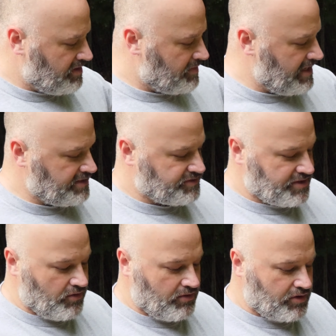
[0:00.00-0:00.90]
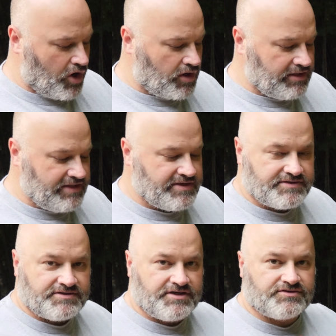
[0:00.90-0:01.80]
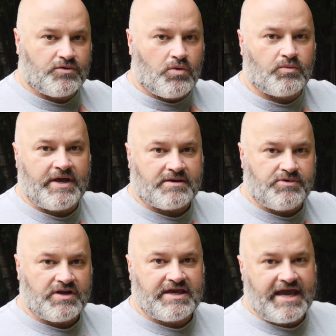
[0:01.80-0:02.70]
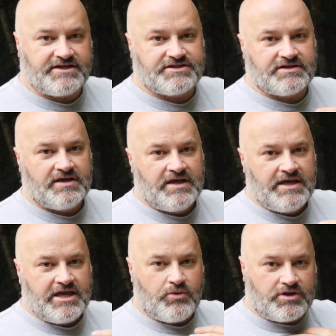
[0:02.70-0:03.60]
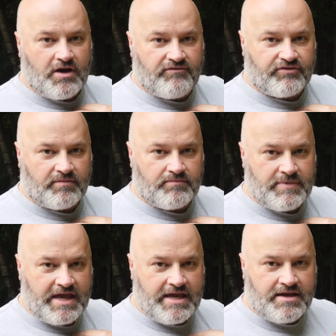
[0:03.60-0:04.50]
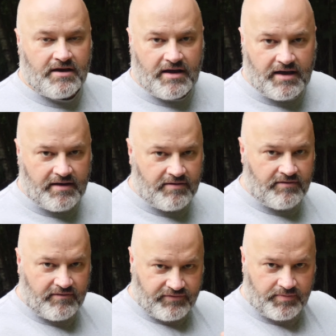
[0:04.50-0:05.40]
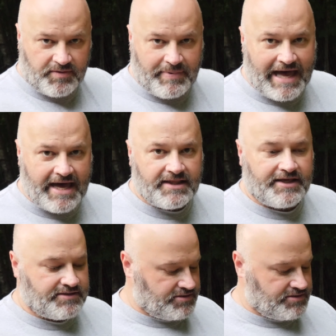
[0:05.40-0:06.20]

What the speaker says: them at ease. So currently, this is just a one-way communication. It would go from me, from the pilot